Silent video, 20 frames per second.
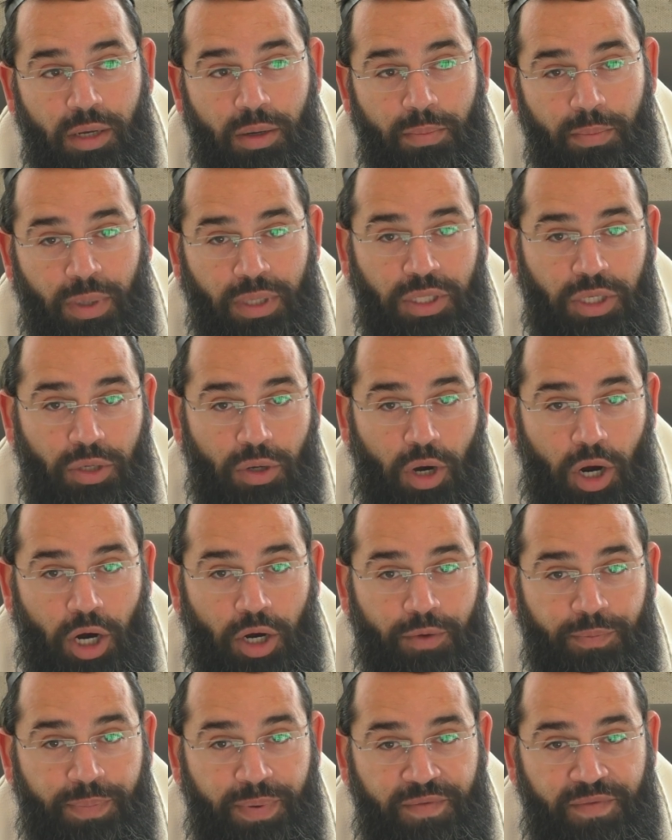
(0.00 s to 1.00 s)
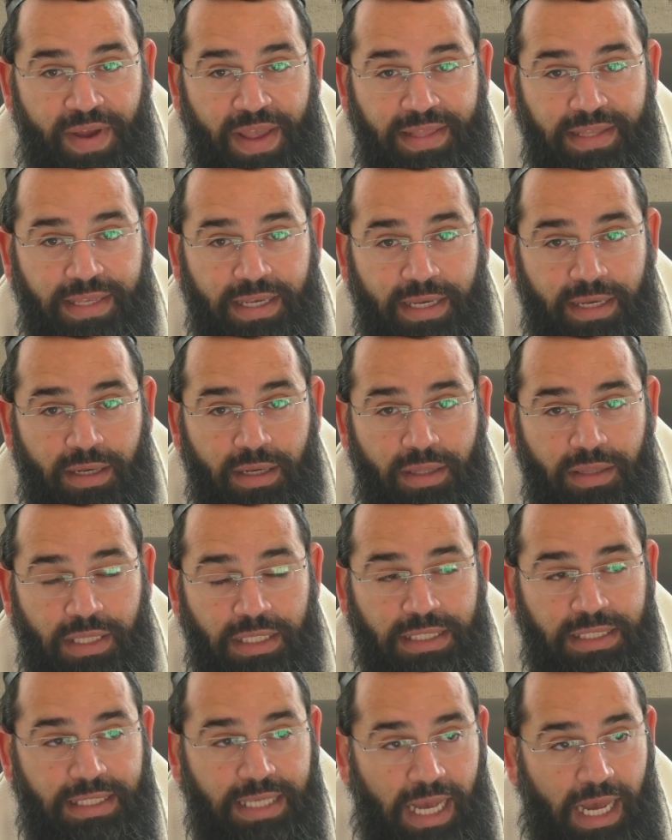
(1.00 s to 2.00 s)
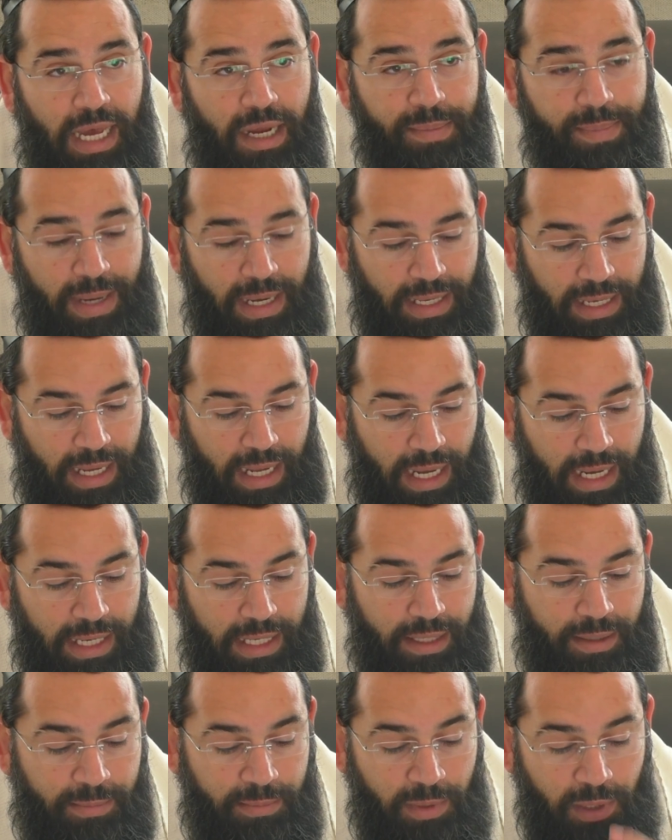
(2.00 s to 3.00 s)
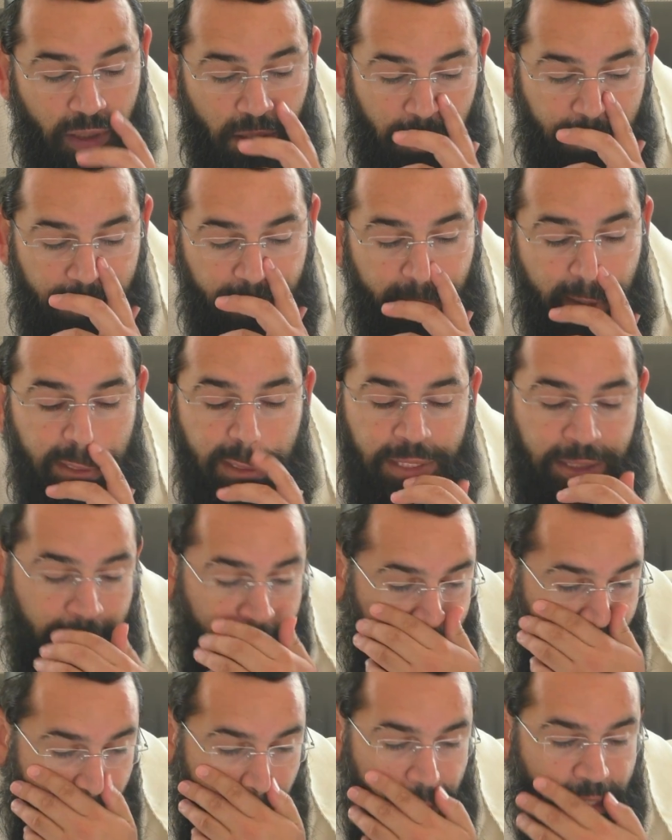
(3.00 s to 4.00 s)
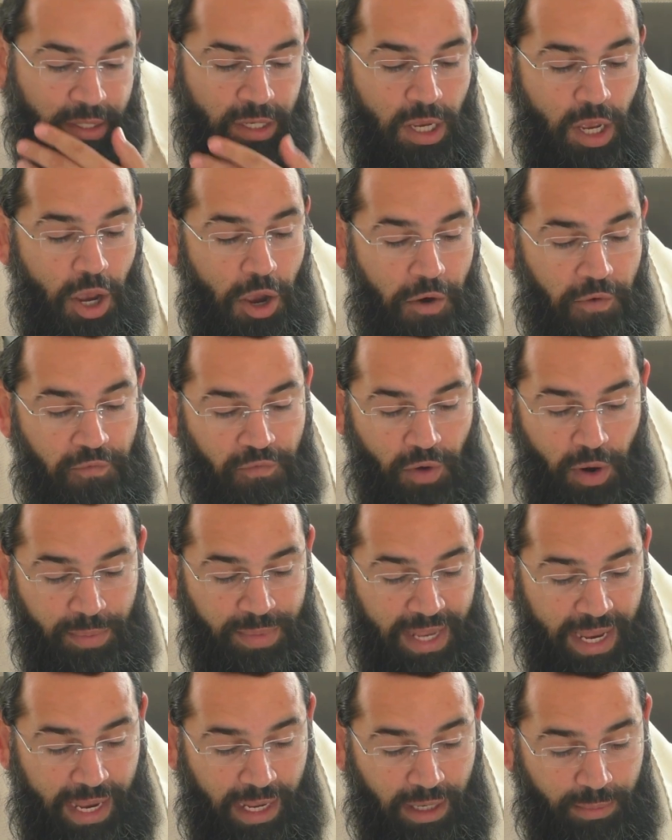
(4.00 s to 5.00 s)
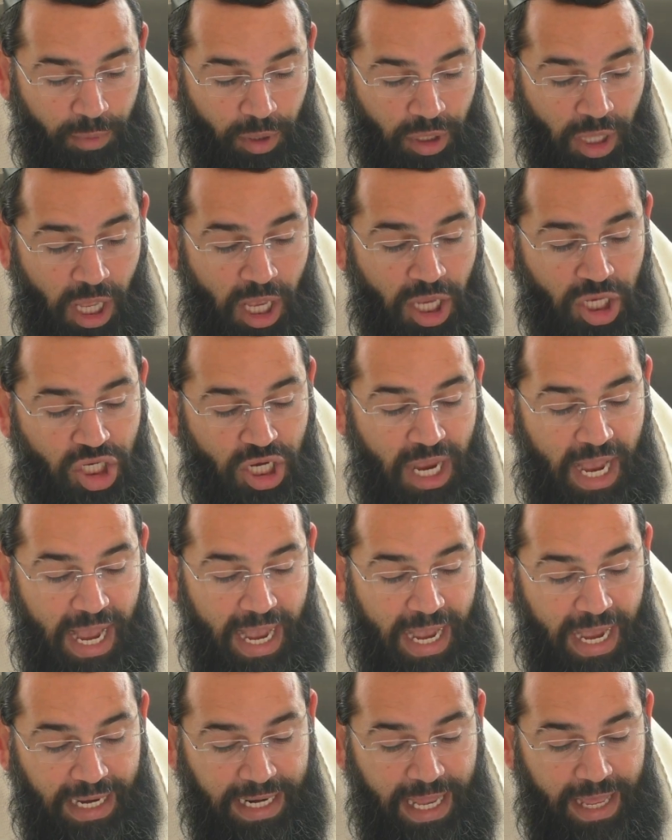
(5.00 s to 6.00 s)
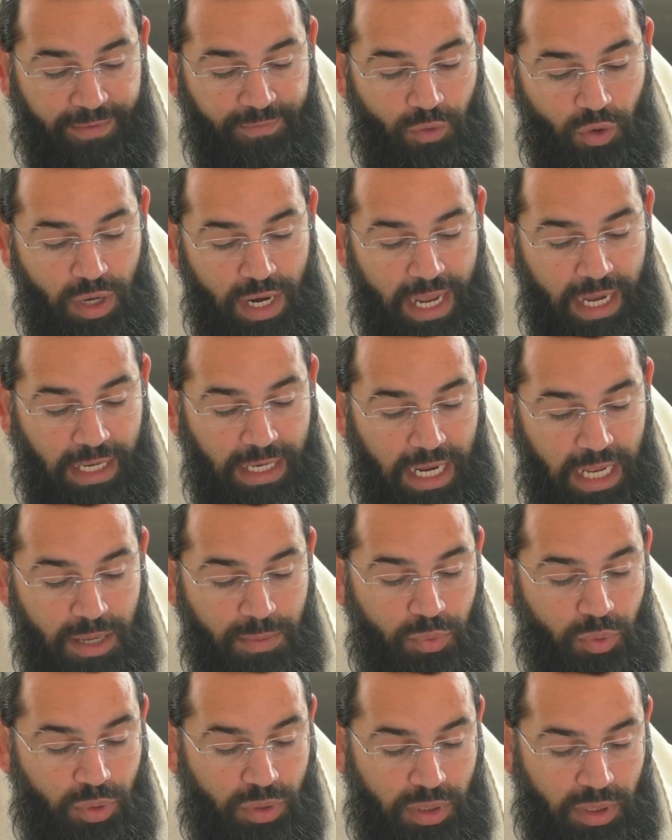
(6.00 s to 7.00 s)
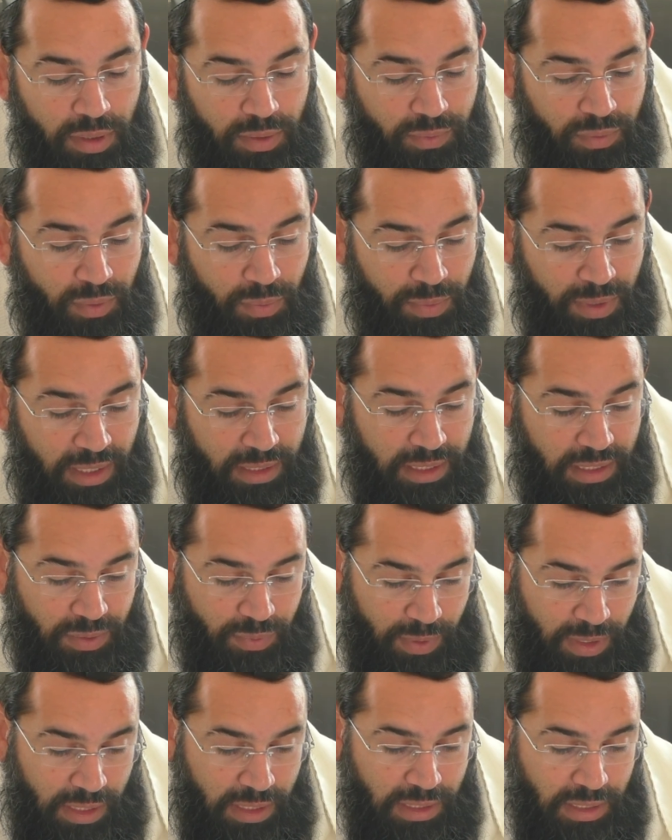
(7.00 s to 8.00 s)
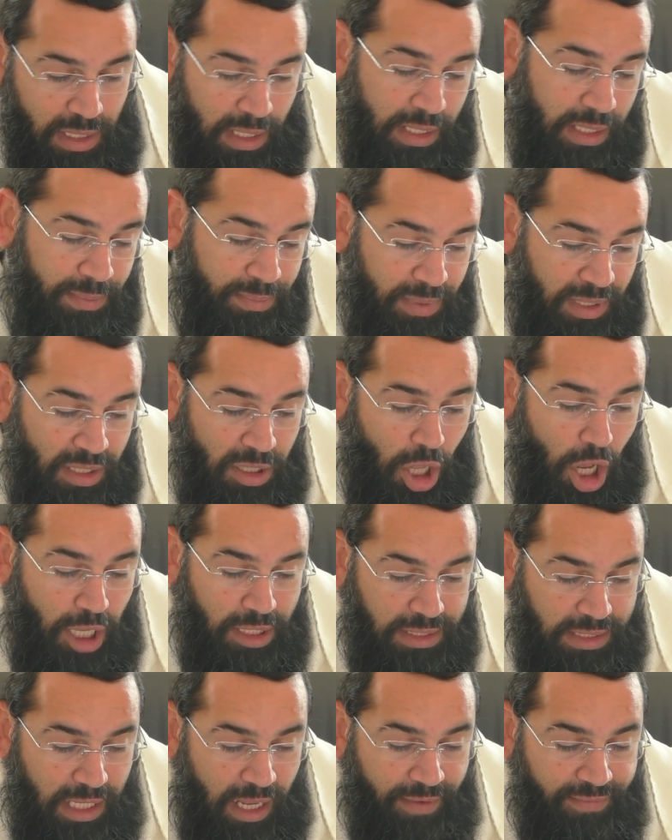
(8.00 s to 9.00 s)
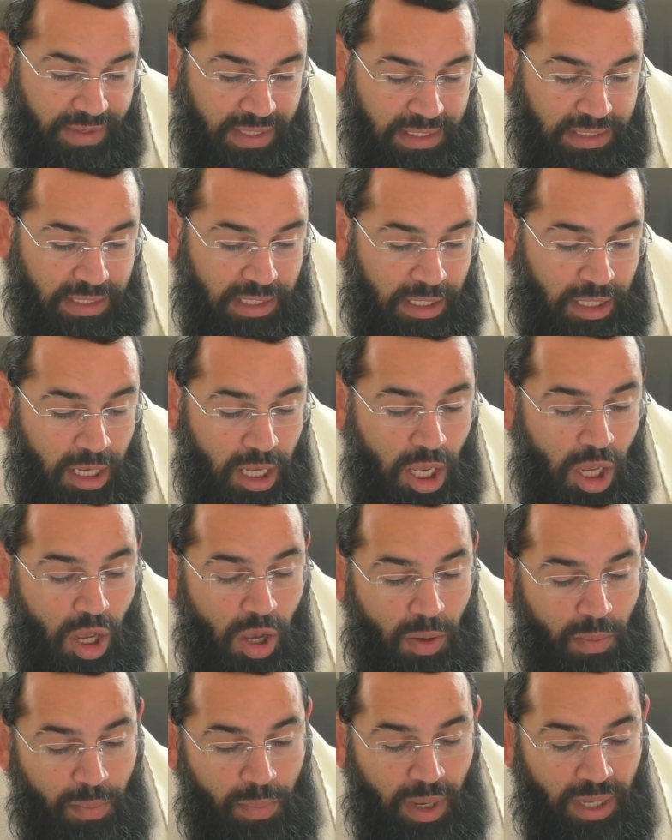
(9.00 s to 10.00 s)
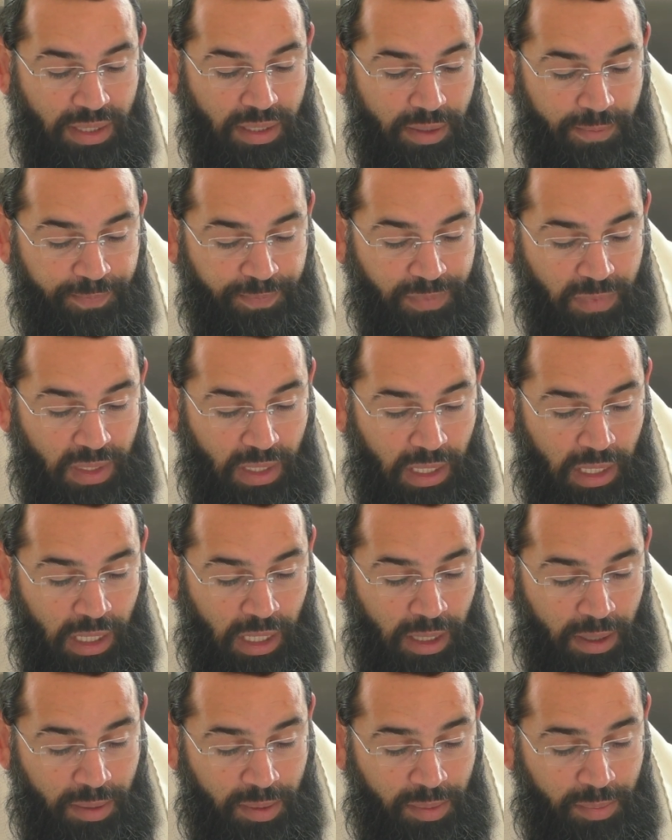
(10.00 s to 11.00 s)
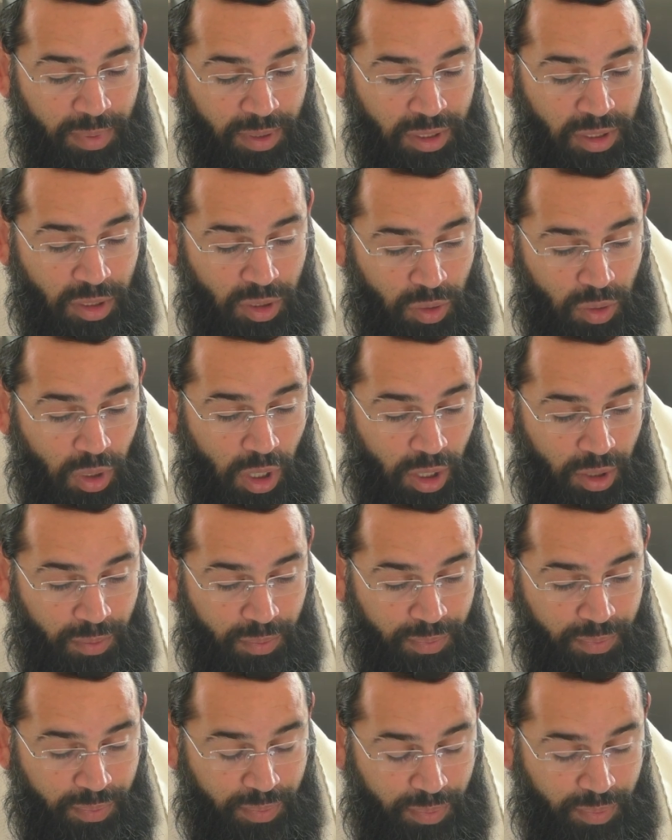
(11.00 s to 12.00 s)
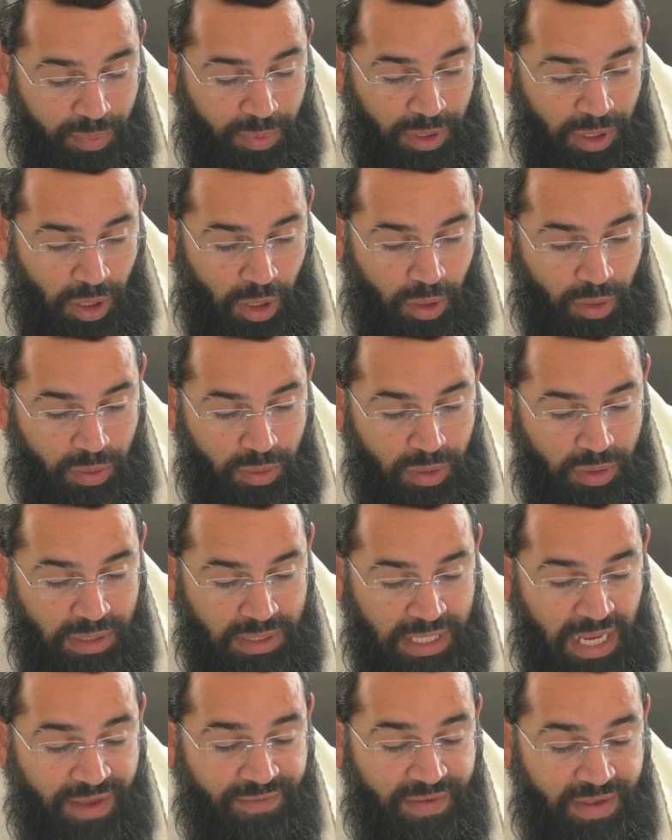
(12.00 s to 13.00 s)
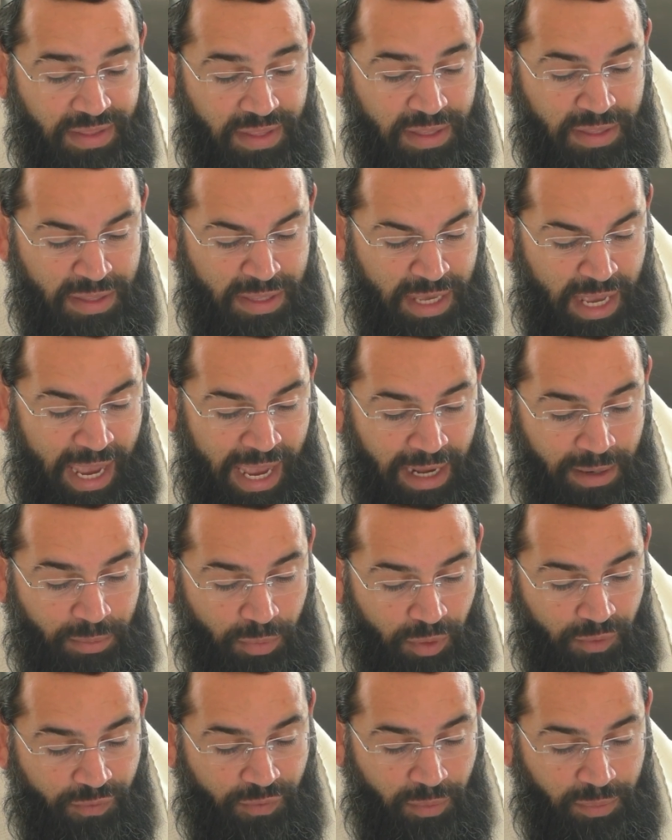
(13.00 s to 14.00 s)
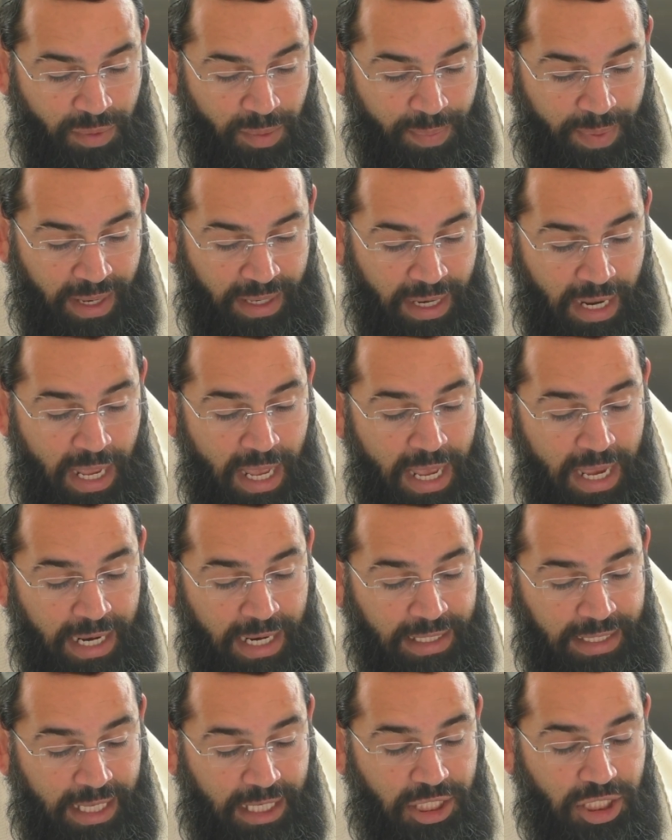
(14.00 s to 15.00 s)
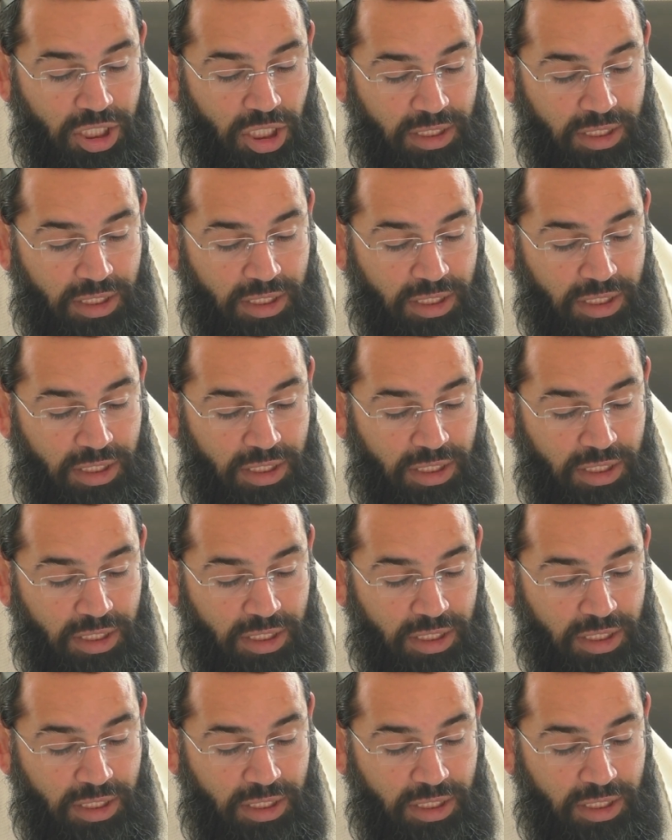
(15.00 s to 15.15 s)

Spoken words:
but you are preventing the sar balachayim. You're preventing the pain from the animal. The milk this way is going to be lost, obviously, but you are saving the animal from the pain. We know